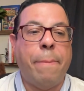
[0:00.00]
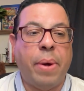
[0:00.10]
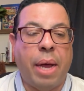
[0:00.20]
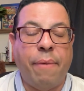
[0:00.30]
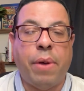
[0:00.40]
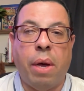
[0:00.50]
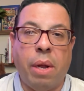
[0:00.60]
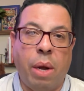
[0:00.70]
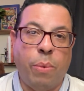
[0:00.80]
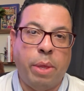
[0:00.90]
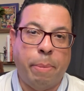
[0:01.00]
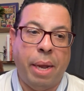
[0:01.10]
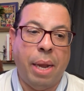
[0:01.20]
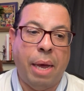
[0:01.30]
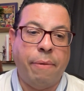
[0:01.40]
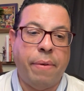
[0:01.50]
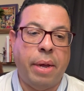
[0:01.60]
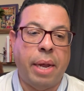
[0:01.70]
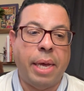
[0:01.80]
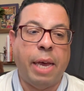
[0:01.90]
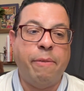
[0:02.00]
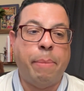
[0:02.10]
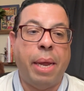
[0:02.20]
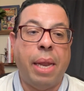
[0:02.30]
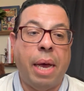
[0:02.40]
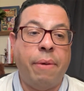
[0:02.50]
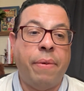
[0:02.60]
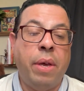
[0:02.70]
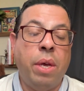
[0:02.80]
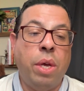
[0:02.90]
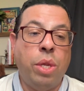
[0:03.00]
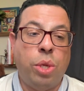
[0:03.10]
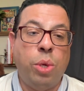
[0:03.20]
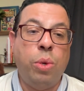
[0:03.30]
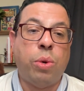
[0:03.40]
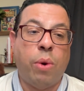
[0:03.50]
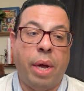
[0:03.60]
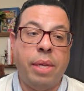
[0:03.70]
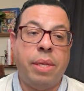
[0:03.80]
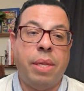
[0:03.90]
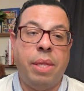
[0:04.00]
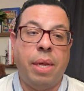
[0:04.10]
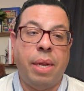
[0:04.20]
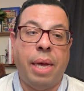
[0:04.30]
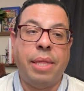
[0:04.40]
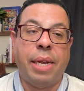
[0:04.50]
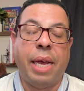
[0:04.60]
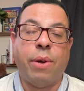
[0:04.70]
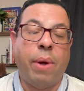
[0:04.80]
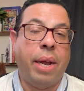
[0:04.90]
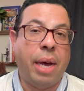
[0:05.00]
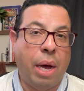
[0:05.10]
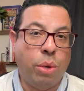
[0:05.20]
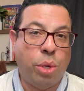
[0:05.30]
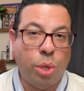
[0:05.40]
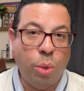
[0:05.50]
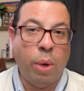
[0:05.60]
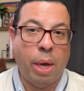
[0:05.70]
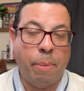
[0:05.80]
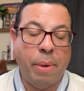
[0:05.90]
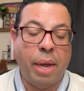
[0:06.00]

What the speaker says: But I've gone on with my life, and I gave my life to Christ the night that I cried out to him.